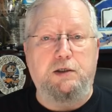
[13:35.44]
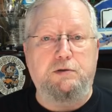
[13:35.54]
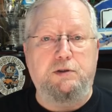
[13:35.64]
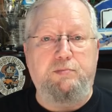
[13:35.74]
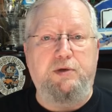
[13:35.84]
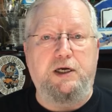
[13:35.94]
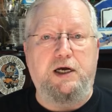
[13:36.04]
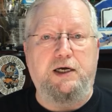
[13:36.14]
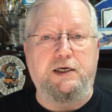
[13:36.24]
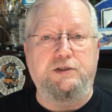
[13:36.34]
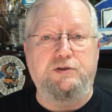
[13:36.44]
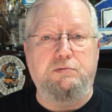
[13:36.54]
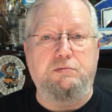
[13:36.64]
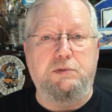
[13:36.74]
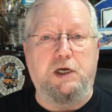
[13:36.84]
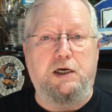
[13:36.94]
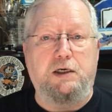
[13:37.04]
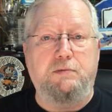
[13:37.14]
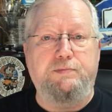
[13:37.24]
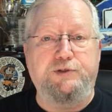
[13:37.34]
could be a
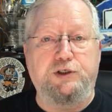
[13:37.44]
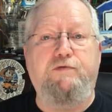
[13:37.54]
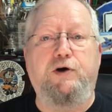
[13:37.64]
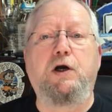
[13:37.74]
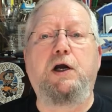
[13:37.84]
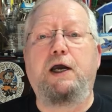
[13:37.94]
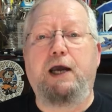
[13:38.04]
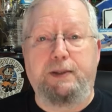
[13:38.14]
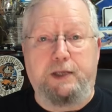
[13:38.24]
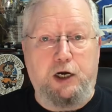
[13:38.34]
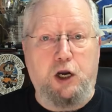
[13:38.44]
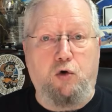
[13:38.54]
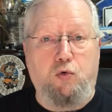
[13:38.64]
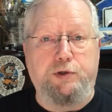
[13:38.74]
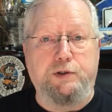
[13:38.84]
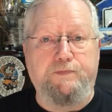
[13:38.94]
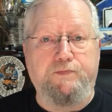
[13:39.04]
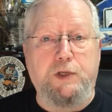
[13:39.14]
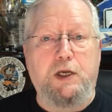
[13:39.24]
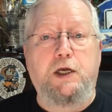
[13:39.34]
silver, and then a gold.
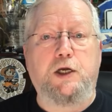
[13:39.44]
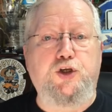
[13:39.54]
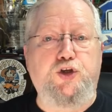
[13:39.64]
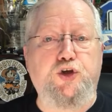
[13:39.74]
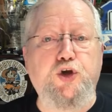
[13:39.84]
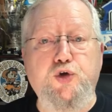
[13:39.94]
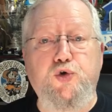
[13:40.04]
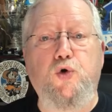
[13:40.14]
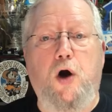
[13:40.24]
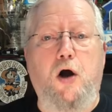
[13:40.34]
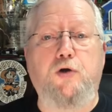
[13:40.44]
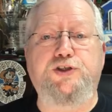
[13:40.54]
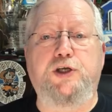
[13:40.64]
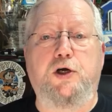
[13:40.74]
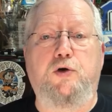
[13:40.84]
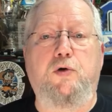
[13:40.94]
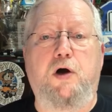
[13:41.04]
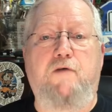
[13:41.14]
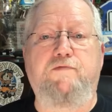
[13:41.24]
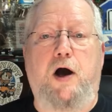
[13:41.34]
You also,
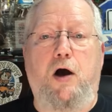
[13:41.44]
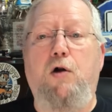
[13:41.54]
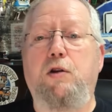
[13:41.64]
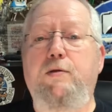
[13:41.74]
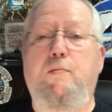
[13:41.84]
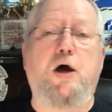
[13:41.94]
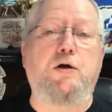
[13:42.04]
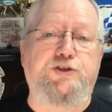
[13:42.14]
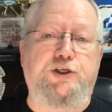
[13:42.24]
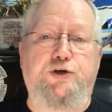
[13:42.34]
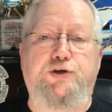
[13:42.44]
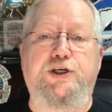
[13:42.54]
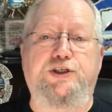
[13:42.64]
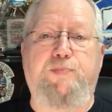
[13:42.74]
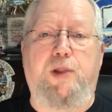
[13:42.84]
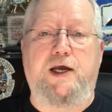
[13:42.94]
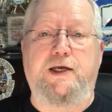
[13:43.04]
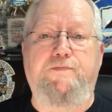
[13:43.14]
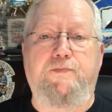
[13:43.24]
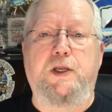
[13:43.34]
of all of the models in your
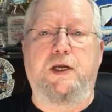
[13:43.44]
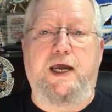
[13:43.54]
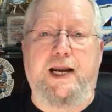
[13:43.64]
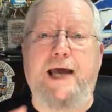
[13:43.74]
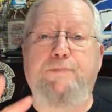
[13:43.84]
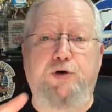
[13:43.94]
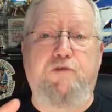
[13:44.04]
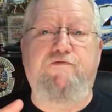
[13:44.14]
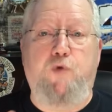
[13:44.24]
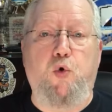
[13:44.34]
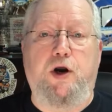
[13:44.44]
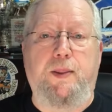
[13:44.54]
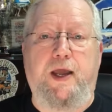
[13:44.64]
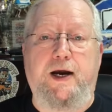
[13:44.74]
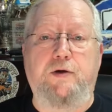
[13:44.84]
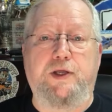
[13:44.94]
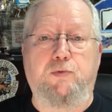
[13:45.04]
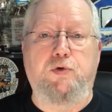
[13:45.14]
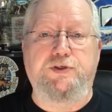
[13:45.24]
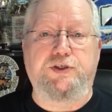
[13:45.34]
display, and I put 4 in there, that
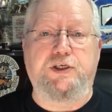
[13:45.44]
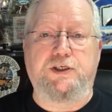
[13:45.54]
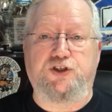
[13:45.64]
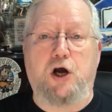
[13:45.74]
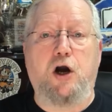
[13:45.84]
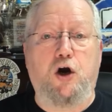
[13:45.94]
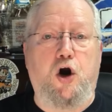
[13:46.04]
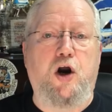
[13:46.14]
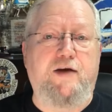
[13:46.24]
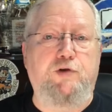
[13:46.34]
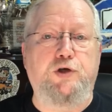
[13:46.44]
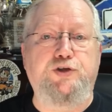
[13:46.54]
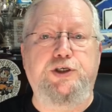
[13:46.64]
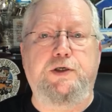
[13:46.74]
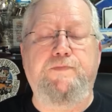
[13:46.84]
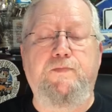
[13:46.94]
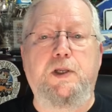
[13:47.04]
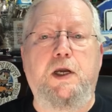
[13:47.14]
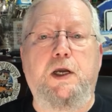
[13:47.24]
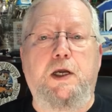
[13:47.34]
was the stock car Evolution.
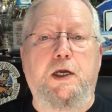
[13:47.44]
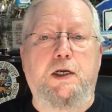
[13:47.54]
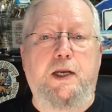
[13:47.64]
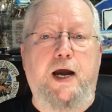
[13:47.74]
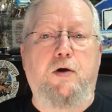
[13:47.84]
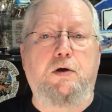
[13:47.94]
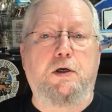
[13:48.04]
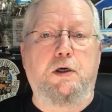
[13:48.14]
Now,